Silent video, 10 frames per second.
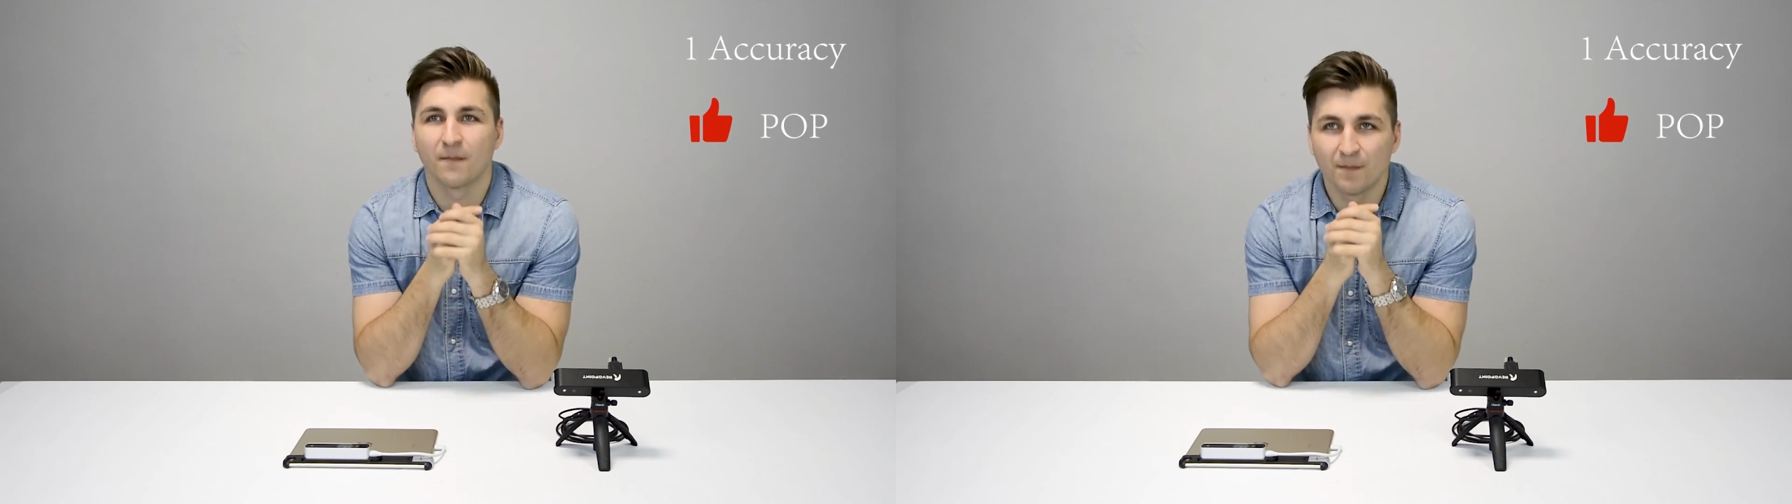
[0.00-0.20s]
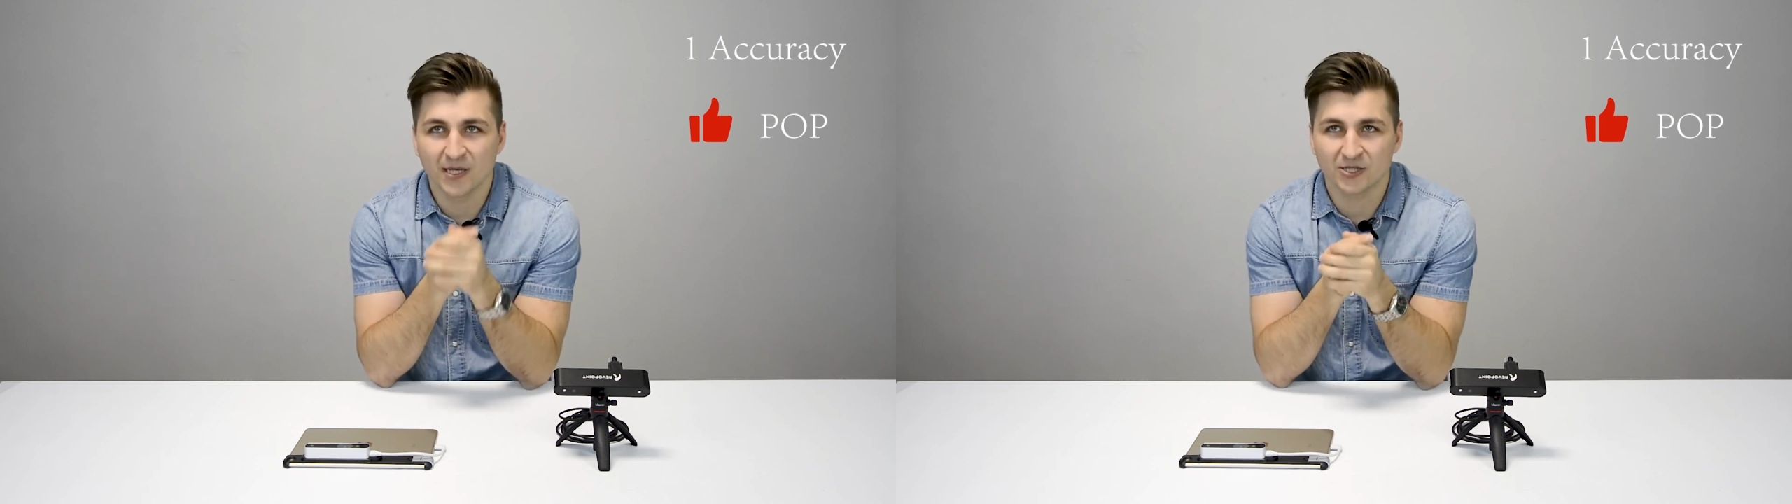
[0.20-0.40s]

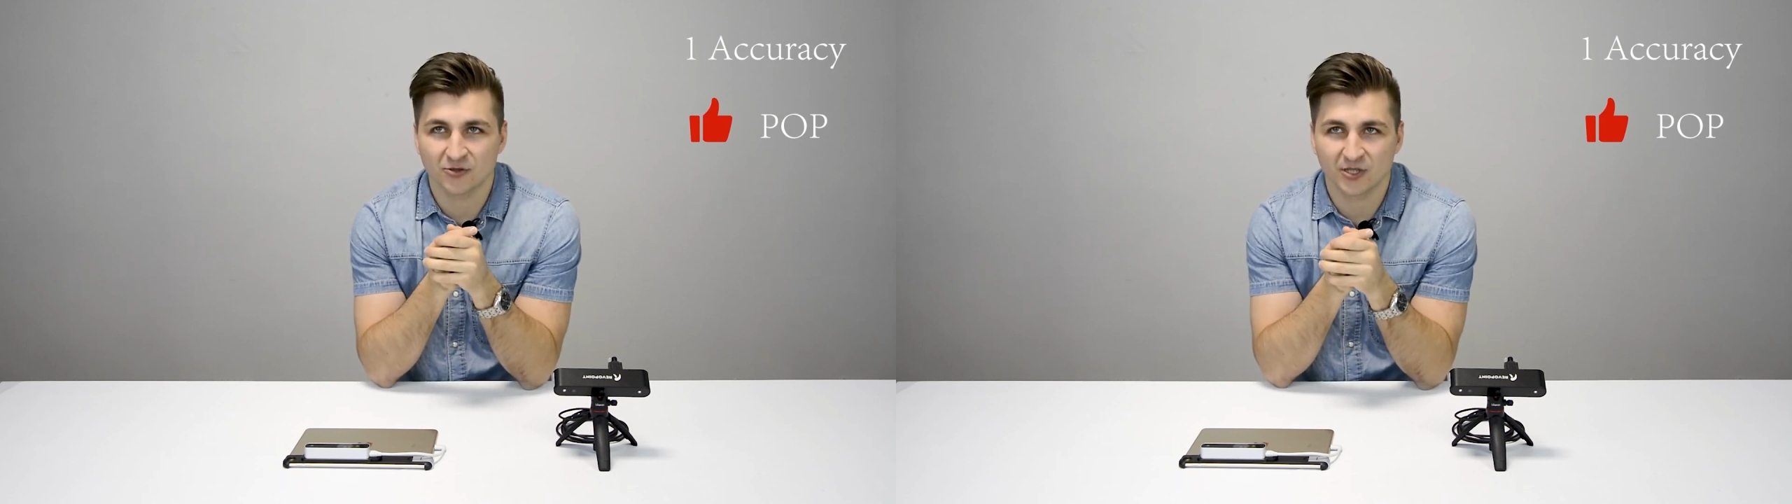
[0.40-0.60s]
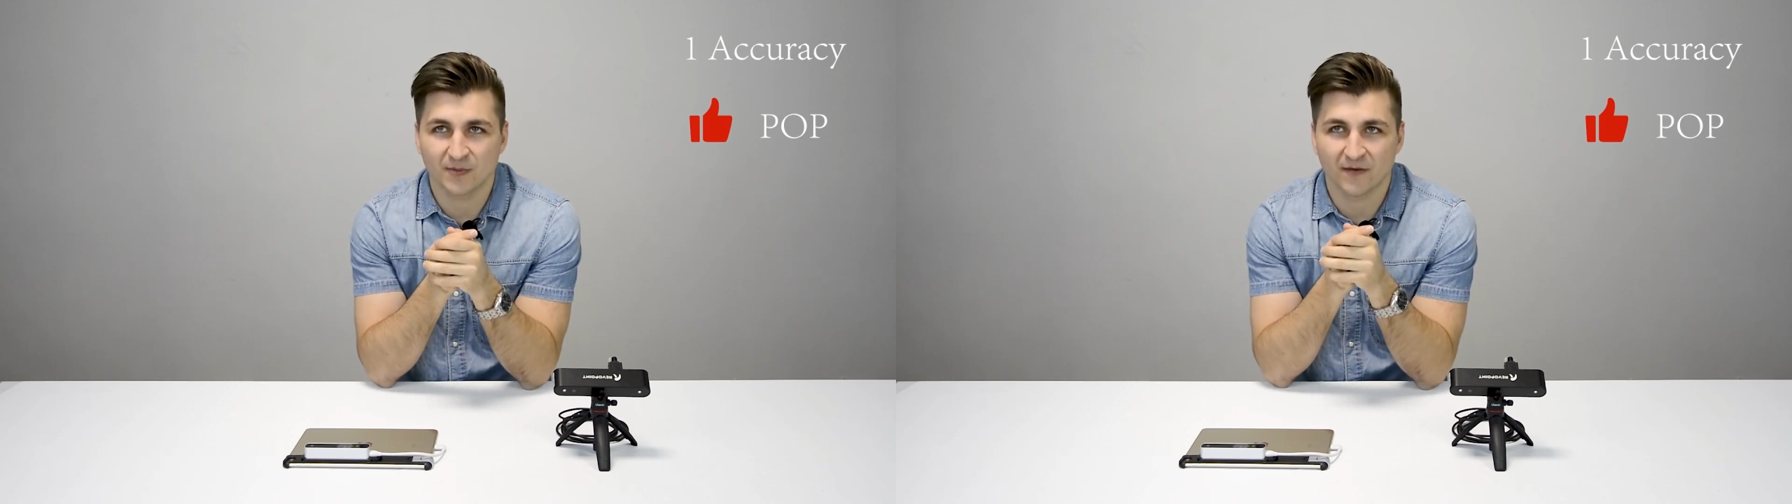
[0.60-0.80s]
Best
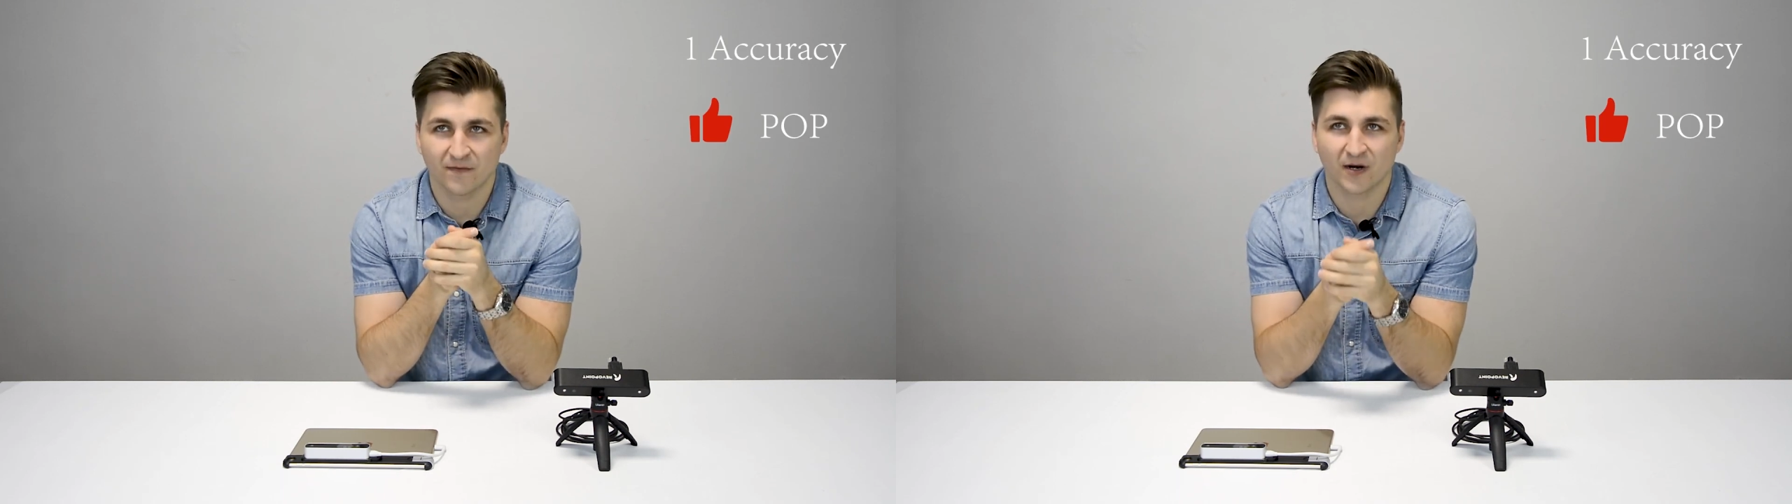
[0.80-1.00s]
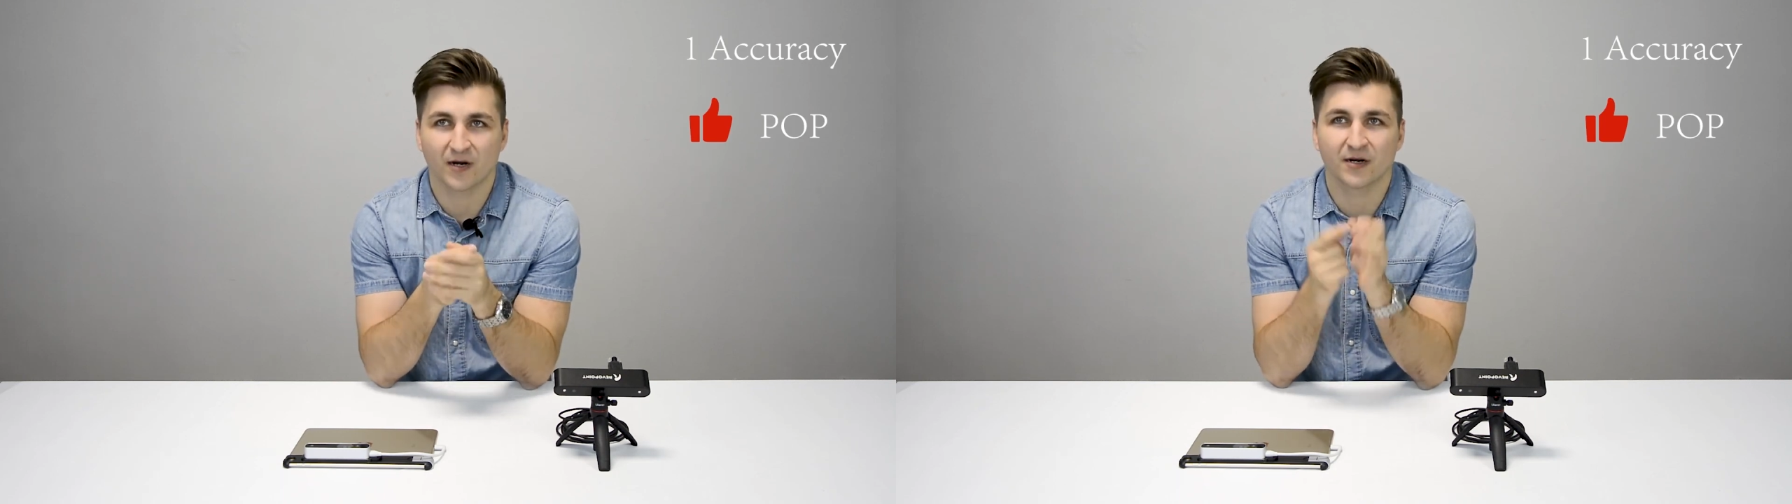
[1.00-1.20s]
choice by
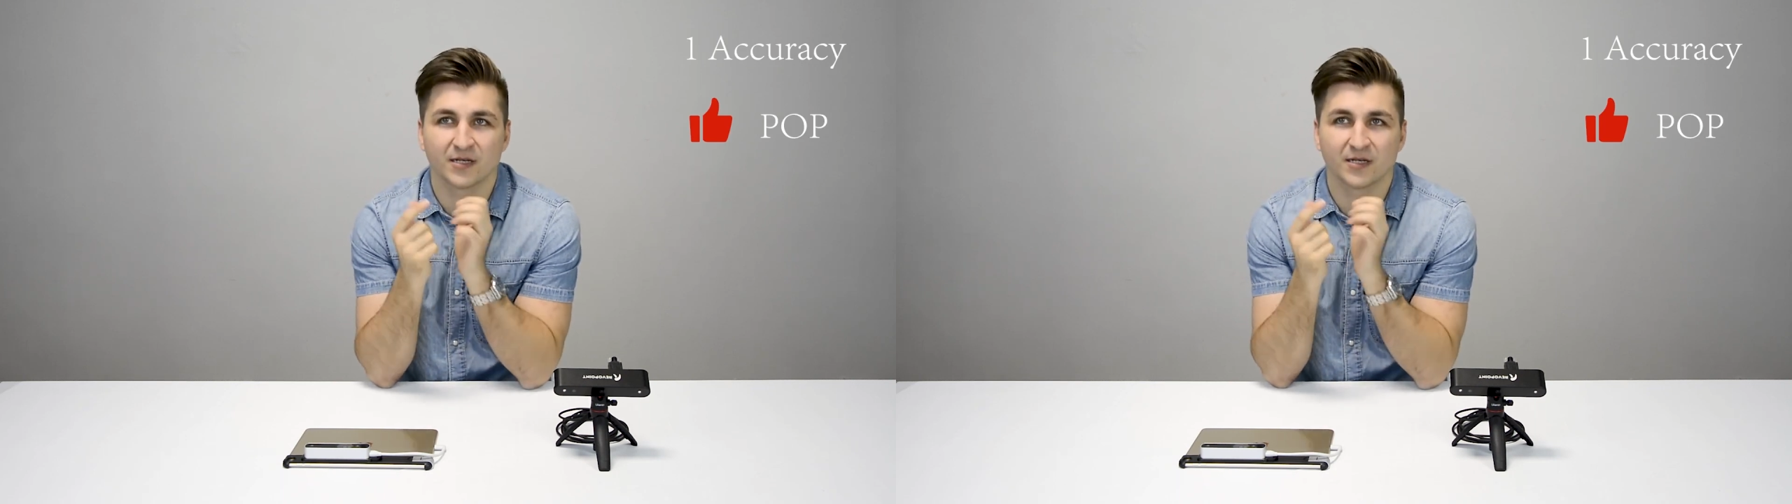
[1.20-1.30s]
far